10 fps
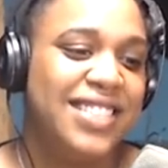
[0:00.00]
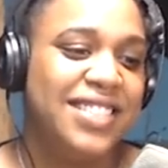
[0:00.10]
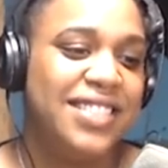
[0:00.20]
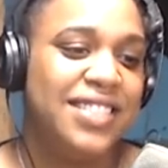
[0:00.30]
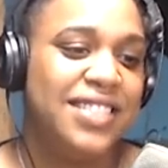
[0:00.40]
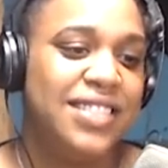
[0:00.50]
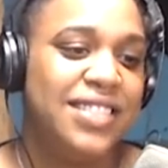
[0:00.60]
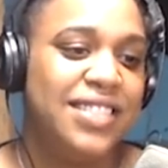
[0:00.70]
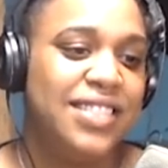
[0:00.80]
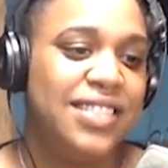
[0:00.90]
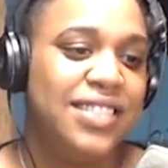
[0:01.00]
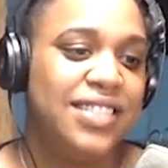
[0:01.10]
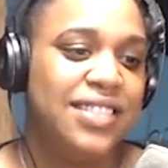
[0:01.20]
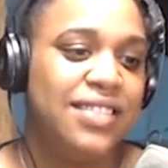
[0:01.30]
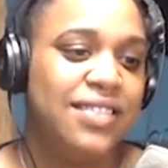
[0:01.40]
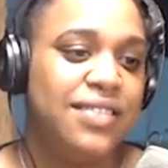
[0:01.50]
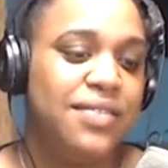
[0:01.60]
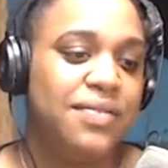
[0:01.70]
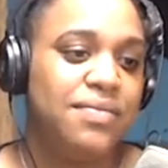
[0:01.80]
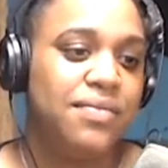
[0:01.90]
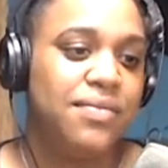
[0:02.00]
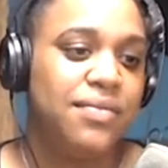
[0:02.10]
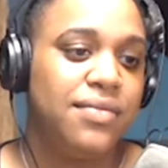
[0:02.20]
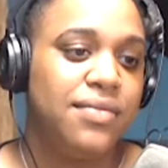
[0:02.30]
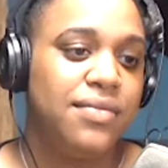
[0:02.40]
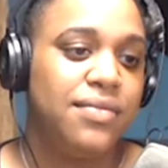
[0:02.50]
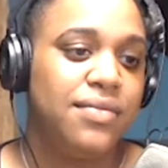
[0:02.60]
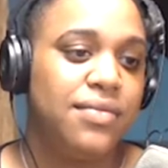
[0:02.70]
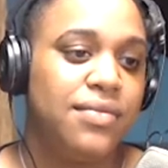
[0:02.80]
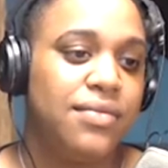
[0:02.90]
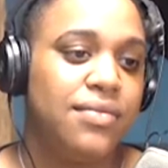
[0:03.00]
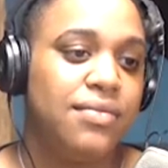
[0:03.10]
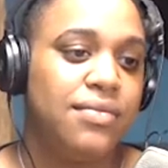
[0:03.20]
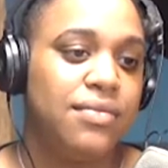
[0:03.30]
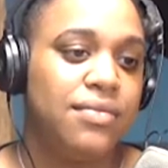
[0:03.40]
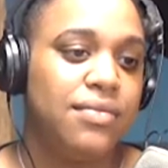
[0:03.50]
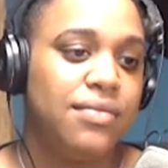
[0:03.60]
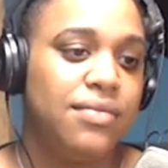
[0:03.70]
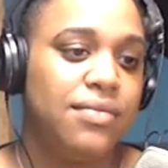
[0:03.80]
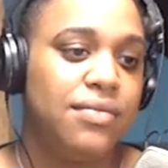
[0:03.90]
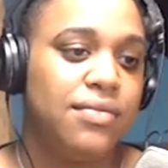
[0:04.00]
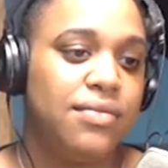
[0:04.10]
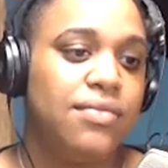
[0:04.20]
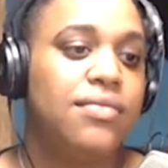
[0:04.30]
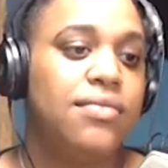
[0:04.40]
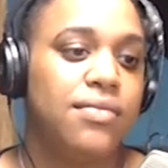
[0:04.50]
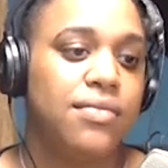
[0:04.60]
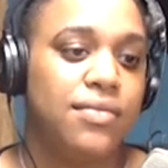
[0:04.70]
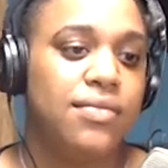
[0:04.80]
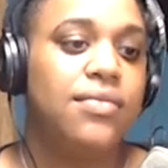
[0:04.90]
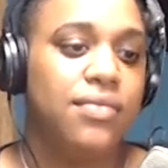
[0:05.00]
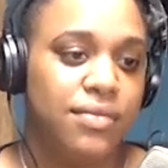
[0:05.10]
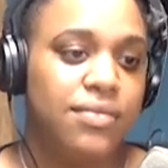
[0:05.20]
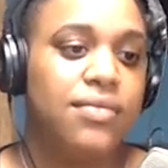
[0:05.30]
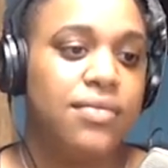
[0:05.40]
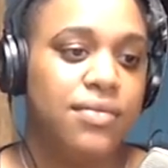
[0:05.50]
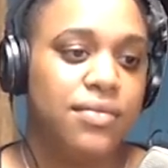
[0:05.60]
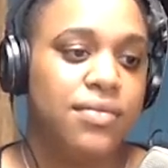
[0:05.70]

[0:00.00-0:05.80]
(silent)